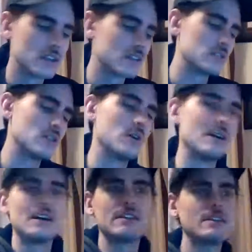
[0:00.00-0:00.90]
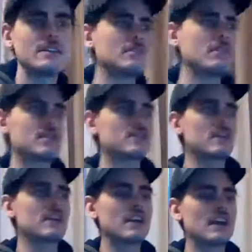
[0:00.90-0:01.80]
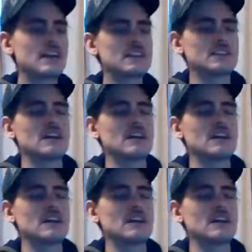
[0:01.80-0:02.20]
So there's the picks for you guys.